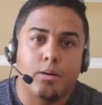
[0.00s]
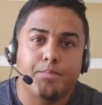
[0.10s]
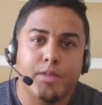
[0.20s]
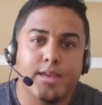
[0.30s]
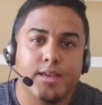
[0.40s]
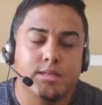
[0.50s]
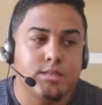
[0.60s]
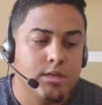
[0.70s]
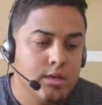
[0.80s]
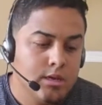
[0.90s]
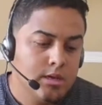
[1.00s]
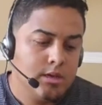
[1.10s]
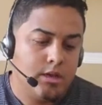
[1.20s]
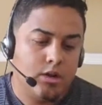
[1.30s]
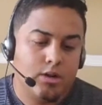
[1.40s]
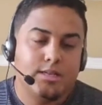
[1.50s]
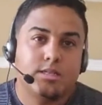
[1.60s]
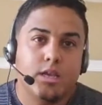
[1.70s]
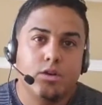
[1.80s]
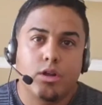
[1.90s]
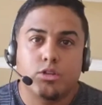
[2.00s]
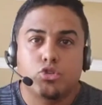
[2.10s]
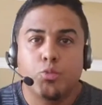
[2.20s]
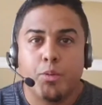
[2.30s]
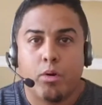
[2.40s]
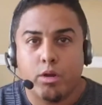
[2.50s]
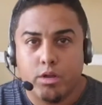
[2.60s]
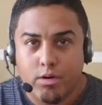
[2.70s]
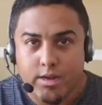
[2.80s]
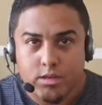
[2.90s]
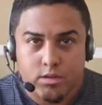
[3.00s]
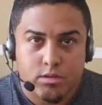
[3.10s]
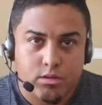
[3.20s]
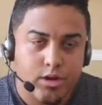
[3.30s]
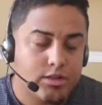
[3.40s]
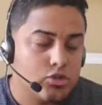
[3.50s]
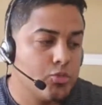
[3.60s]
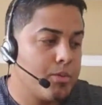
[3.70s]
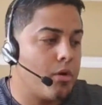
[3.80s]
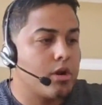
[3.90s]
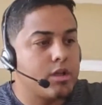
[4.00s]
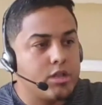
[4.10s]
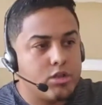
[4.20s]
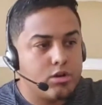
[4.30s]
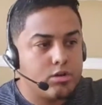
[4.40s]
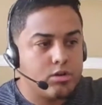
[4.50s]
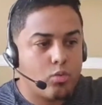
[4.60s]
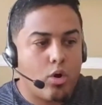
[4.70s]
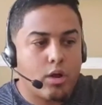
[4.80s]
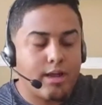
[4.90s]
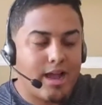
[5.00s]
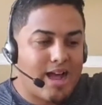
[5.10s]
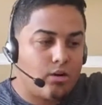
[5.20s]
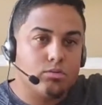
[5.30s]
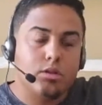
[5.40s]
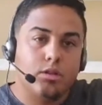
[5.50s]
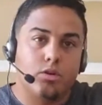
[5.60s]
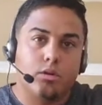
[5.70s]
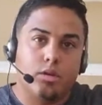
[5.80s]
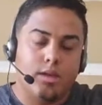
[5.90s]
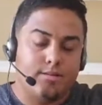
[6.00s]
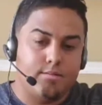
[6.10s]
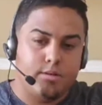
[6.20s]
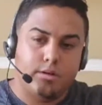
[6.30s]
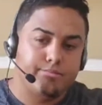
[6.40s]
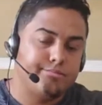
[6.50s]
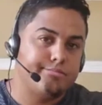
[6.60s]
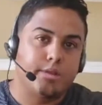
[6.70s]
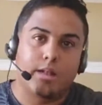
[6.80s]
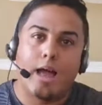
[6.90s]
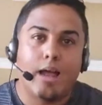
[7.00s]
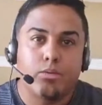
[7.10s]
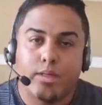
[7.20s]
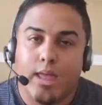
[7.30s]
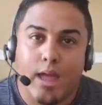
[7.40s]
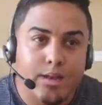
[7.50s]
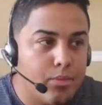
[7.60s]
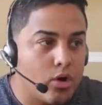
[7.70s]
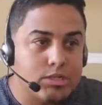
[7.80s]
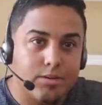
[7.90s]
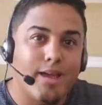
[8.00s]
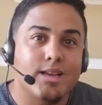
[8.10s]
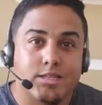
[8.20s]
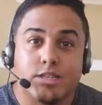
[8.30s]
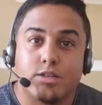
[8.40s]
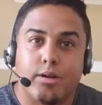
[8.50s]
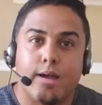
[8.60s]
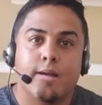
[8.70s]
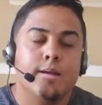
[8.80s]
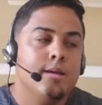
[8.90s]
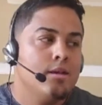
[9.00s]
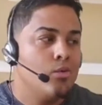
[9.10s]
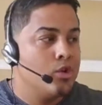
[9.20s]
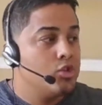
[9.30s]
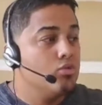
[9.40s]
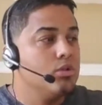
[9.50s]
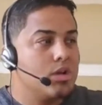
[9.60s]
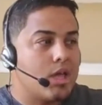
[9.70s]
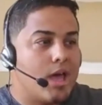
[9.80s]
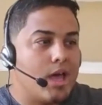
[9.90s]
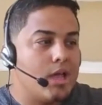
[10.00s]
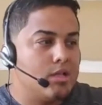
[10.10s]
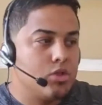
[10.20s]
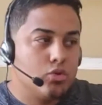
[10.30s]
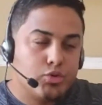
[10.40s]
is, let's say you're at the supermarket, right? You're at the supermarket and you're walking out in the line where the candy bars and the magazines are at. When you look at those